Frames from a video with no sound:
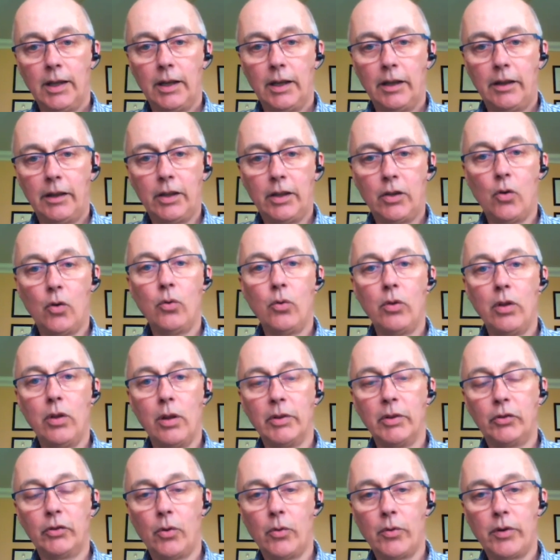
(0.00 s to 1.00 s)
I think all of
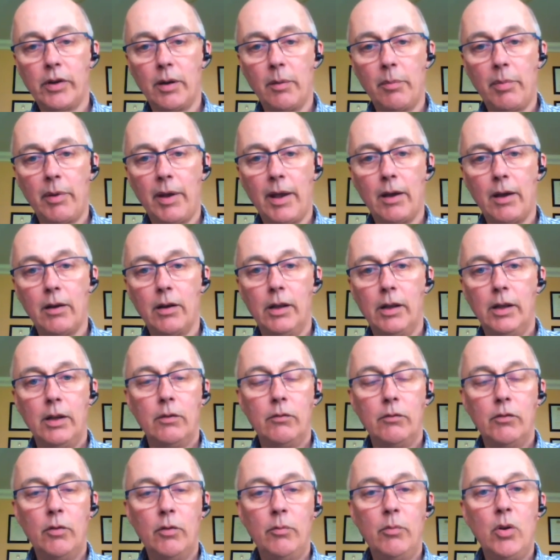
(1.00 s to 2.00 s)
them are talking about
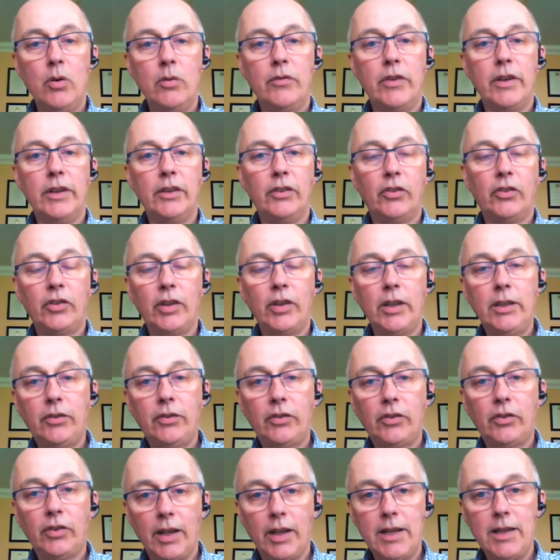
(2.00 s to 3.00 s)
removing
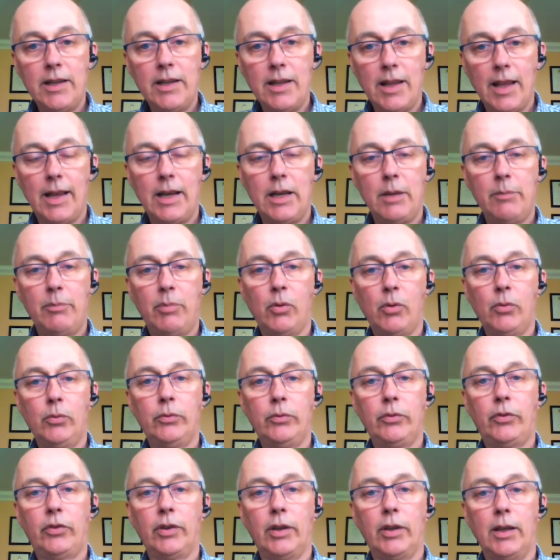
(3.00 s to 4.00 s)
seats in
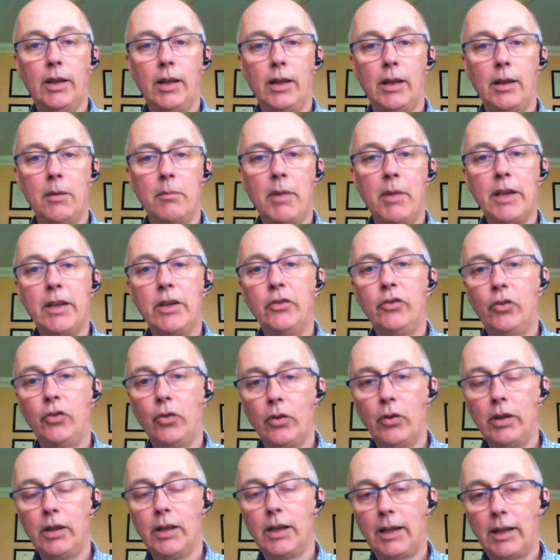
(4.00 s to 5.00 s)
heliports, making
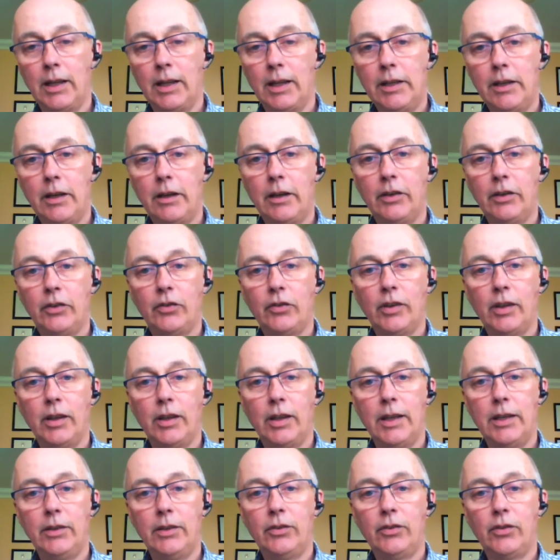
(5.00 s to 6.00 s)
sure that cleaning
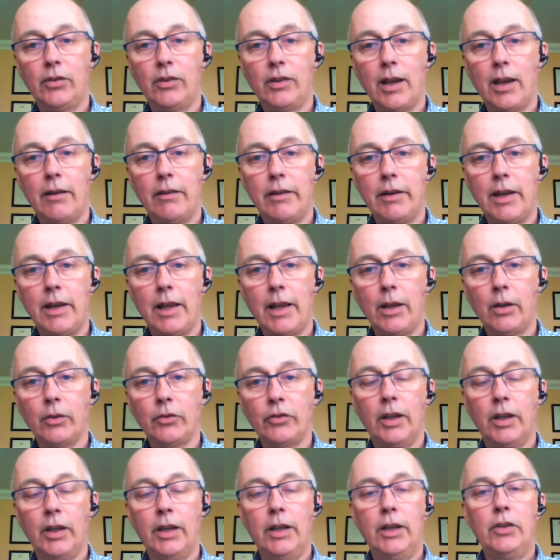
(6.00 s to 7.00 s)
is carried
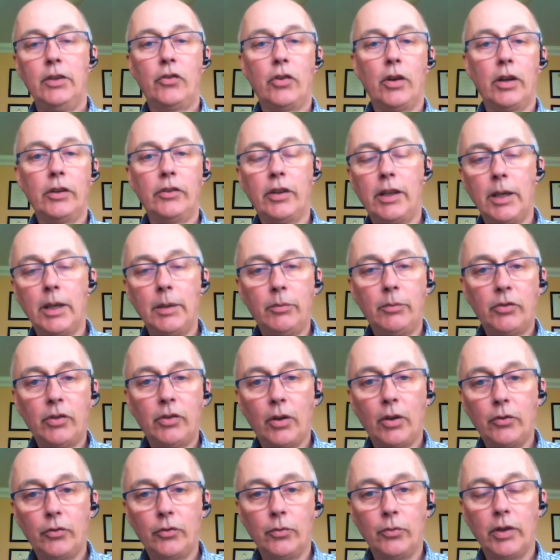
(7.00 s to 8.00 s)
out, trying to keep
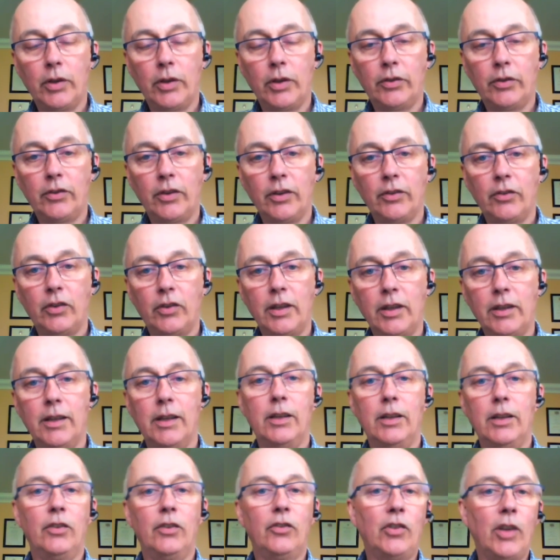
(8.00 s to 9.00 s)
social distancing.
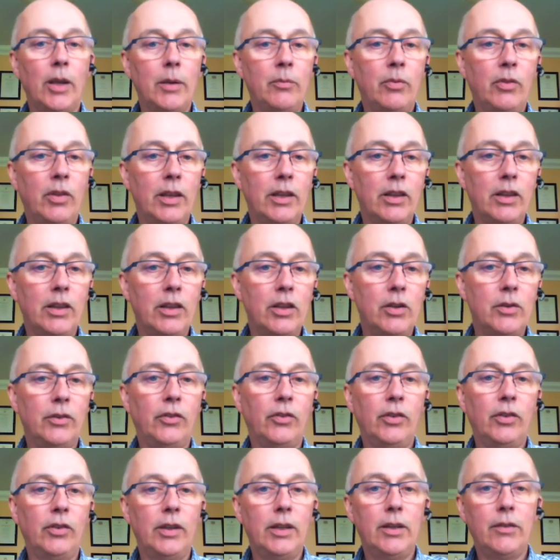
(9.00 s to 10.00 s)
Same thing that
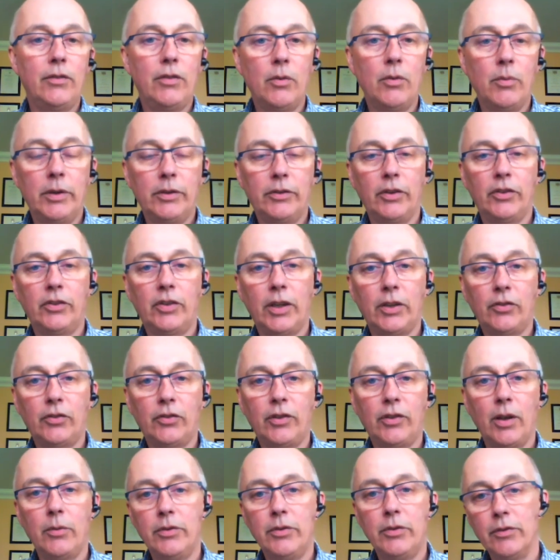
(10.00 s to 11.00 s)
you'd see if you went to
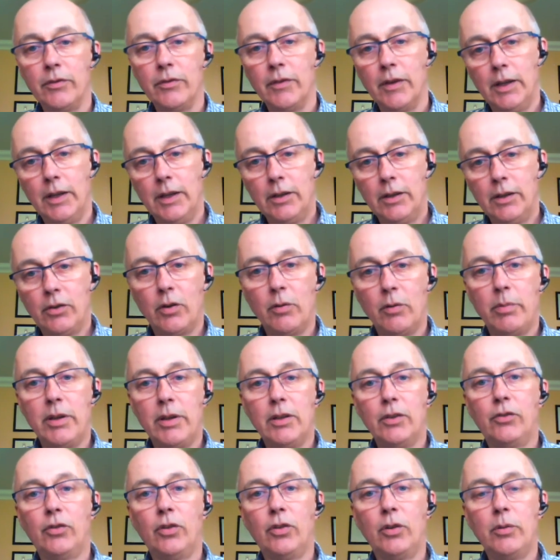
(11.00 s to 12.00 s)
Tesco and you've got to
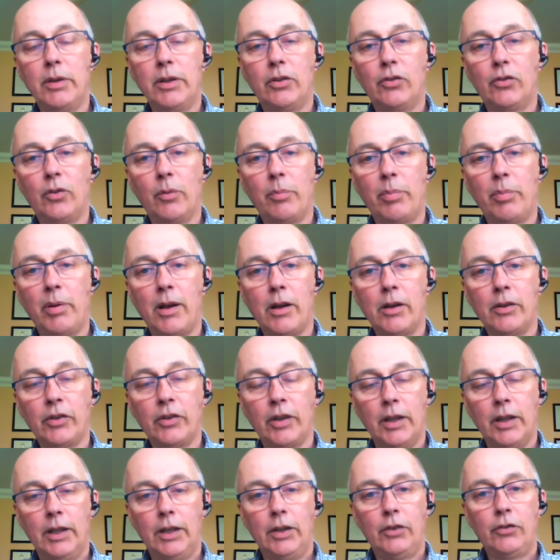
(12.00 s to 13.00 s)
be 2 meters
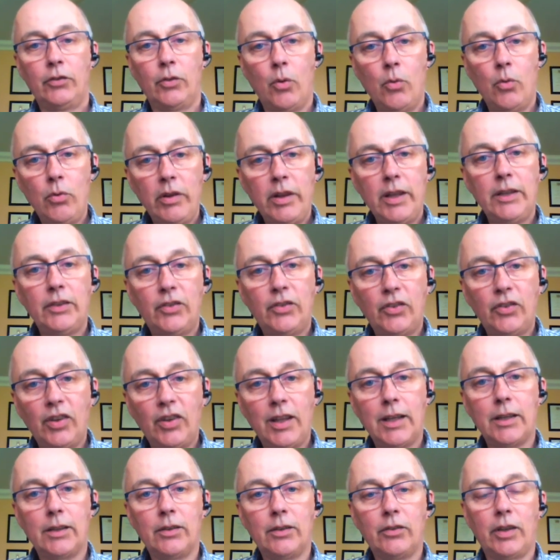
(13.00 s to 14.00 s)
apart. So all these
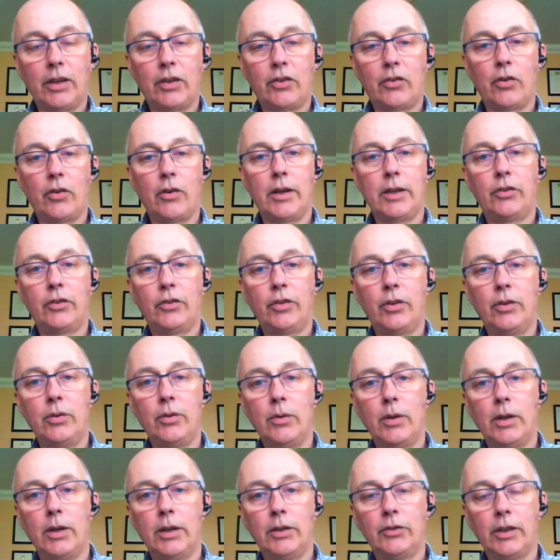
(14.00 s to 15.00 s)
things they're trying
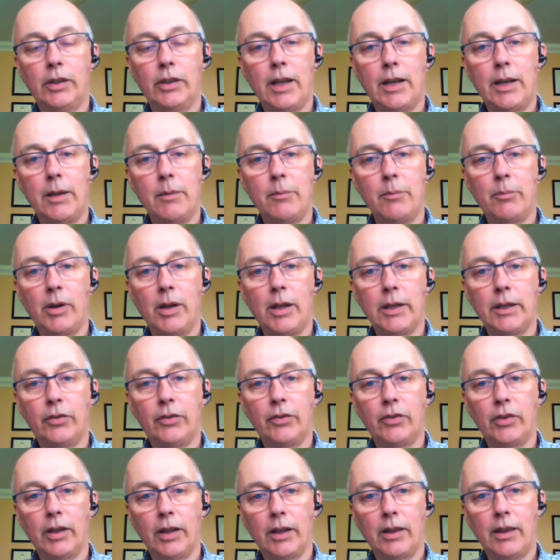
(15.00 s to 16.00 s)
to get in
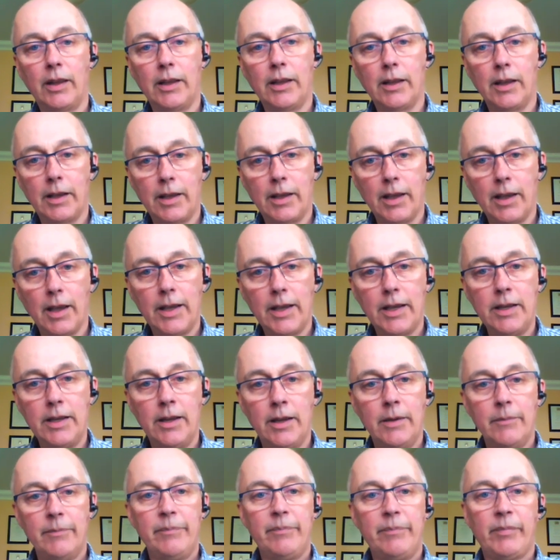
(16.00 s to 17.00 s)
place. And I think, again,
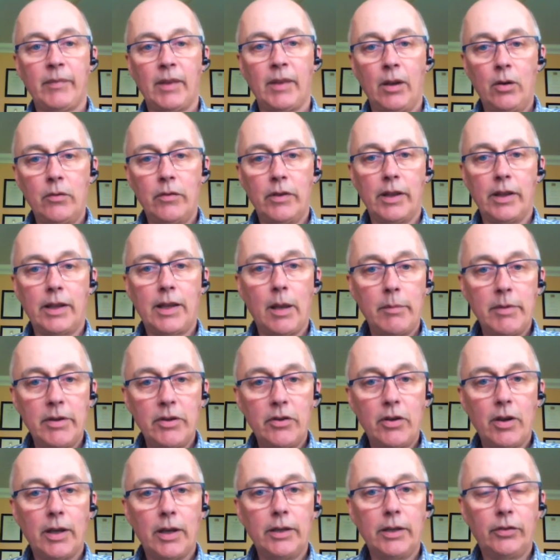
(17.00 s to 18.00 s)
over the
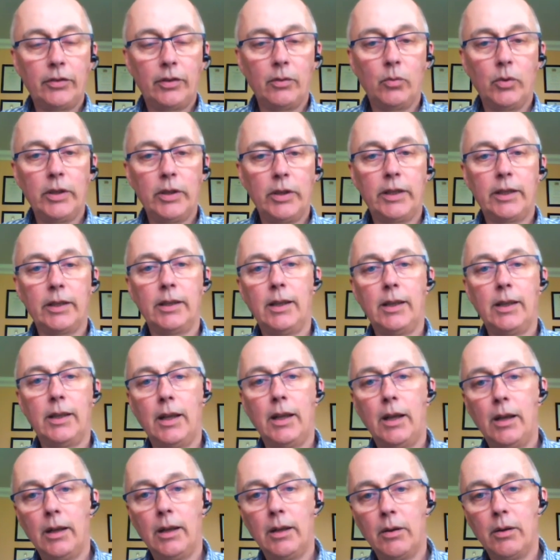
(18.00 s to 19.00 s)
coming days and the week,
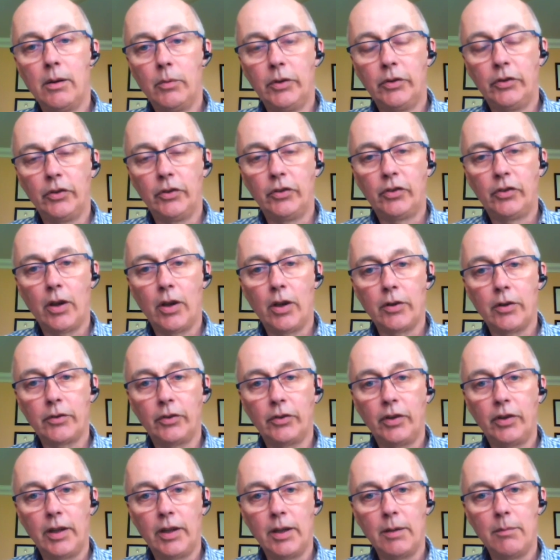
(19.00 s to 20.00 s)
we should start
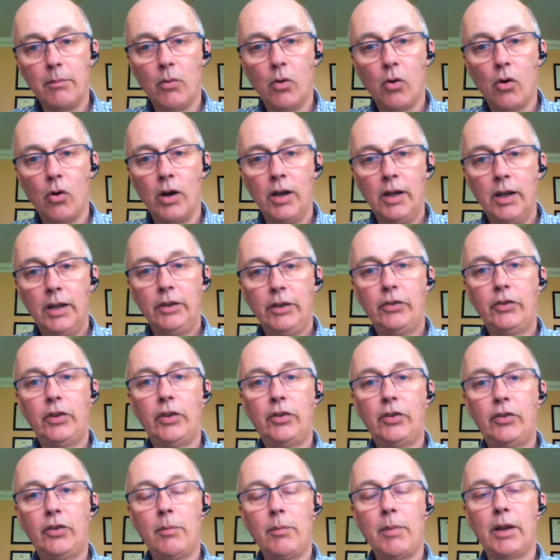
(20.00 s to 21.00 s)
to see a more
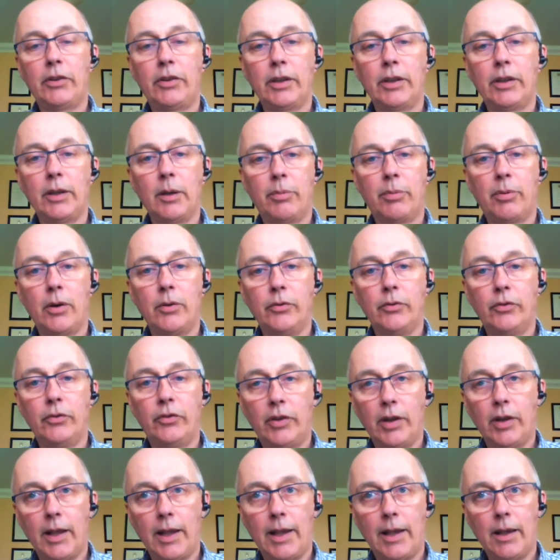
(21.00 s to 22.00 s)
systematic
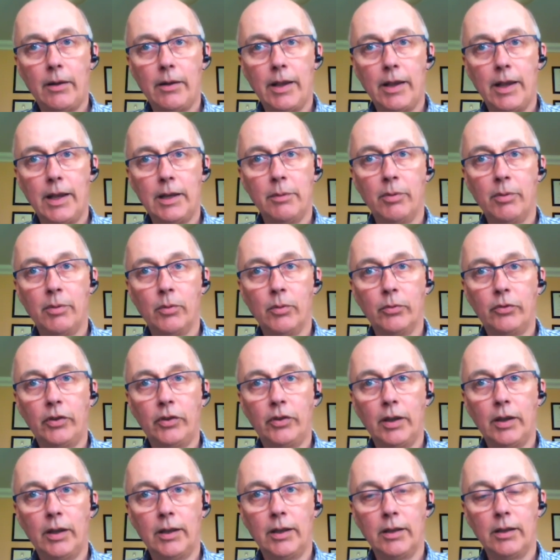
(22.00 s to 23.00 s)
approach to how
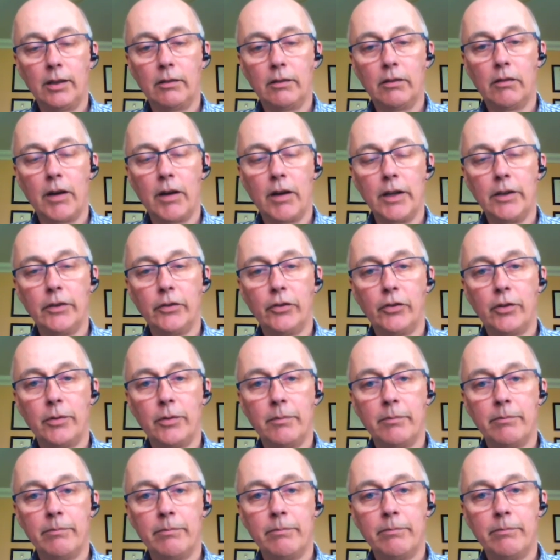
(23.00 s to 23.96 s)
heliports are arranged.